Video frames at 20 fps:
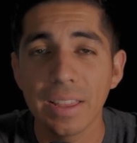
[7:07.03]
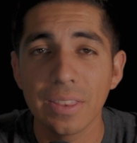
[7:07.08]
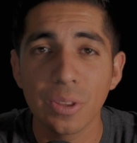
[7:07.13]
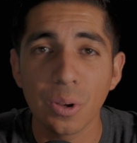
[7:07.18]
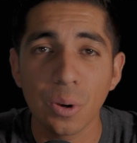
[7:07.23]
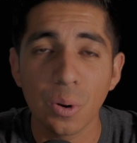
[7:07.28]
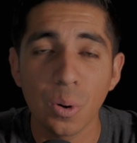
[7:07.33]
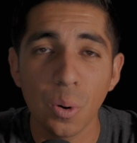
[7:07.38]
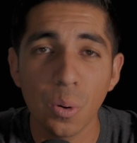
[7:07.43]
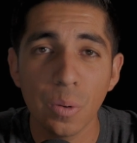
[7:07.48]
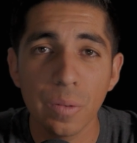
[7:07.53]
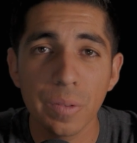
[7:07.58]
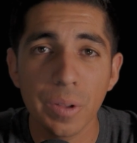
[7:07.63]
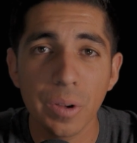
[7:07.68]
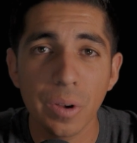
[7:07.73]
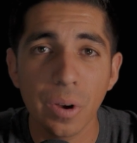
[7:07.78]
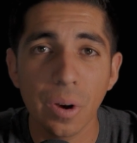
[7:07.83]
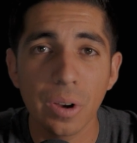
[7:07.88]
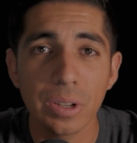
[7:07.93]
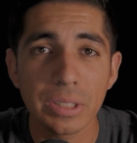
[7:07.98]
The goal of the
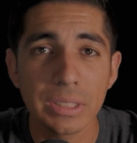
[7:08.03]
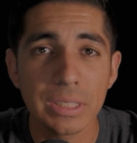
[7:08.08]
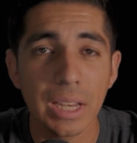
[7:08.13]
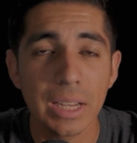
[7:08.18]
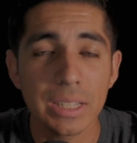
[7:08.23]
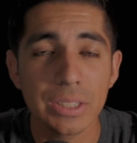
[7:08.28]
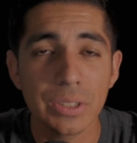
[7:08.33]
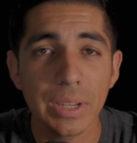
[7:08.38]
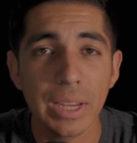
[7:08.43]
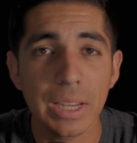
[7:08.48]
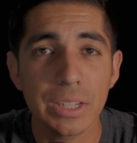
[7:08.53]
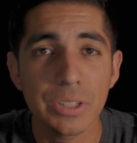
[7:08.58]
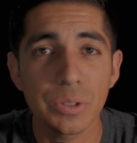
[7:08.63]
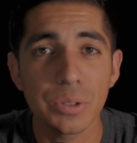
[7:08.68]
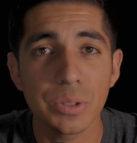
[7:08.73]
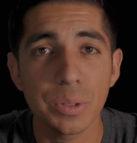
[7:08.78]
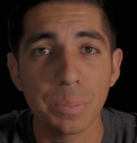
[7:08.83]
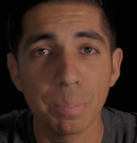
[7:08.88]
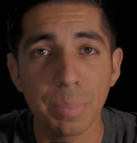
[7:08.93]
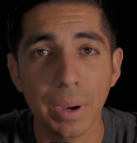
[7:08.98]
call is not to get you
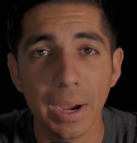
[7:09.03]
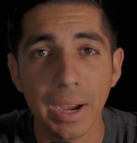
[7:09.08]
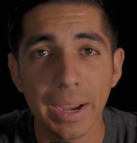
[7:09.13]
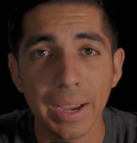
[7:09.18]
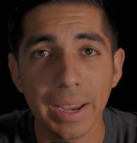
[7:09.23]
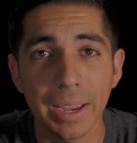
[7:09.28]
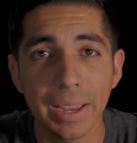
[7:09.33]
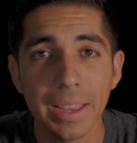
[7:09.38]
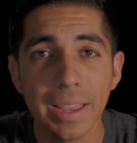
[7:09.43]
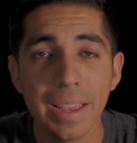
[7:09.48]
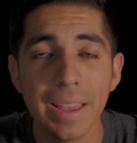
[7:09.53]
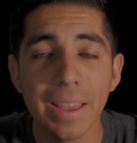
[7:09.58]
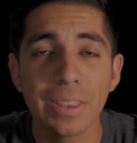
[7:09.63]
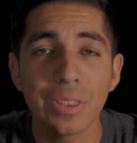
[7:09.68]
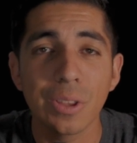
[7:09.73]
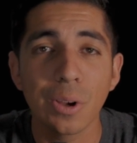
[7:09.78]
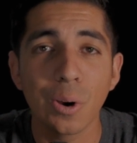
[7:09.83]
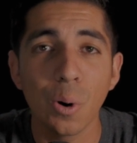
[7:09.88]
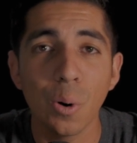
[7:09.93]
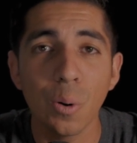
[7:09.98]
to buy,
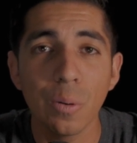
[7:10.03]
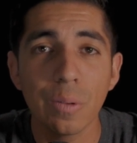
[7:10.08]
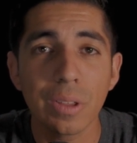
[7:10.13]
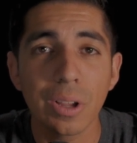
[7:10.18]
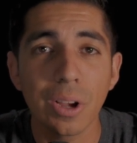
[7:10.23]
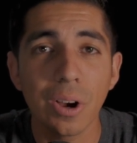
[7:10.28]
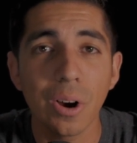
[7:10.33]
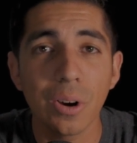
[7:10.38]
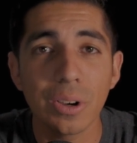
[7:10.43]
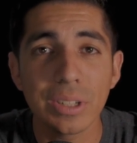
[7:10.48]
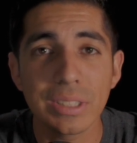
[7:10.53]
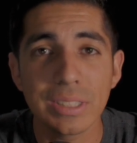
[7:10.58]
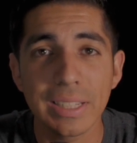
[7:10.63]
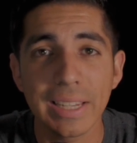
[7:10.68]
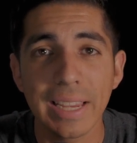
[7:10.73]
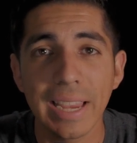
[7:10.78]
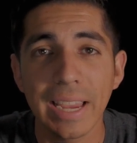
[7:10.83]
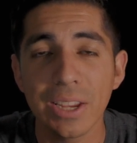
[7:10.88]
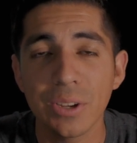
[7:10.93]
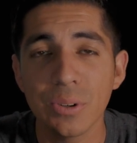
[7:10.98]
the goal of the call is to
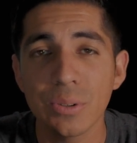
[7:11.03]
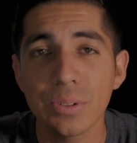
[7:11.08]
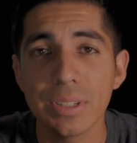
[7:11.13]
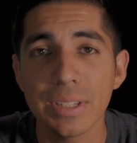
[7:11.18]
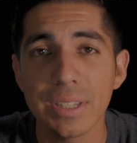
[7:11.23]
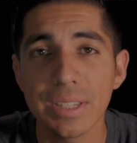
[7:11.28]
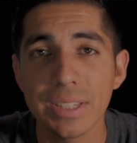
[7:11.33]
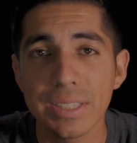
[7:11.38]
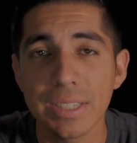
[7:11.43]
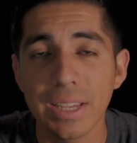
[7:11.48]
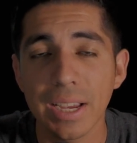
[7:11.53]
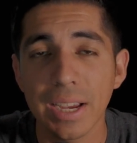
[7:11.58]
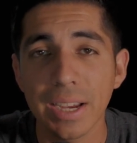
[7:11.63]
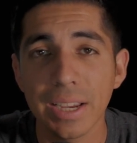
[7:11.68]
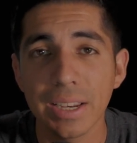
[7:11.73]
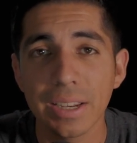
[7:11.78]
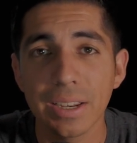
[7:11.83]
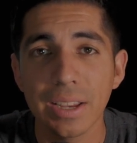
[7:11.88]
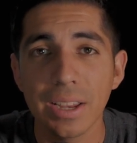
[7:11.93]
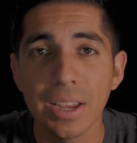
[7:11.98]
get you to
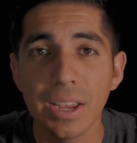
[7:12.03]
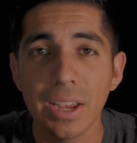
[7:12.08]
decide.